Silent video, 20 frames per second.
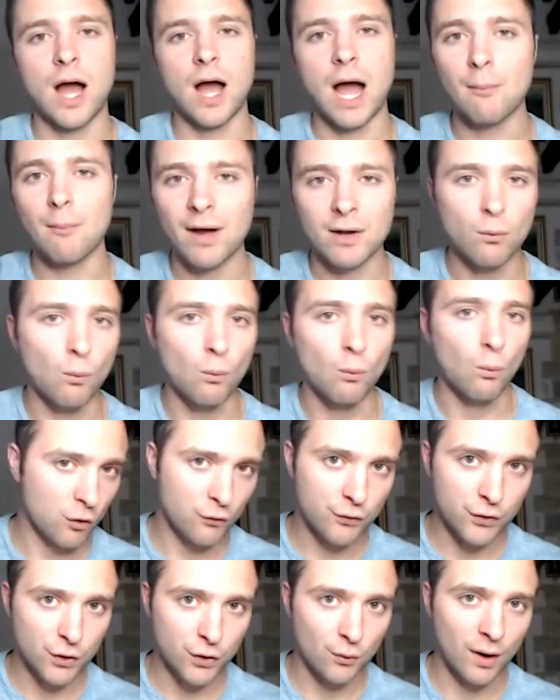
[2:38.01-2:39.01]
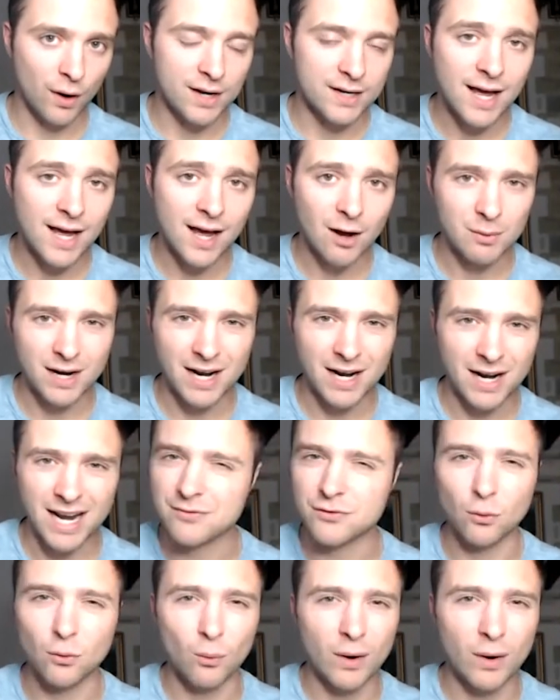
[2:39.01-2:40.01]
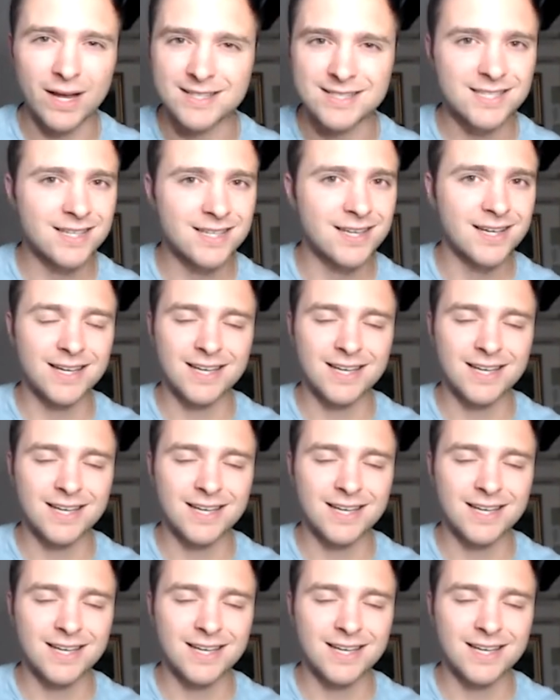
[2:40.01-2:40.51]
I might work for you right now, but I have to wait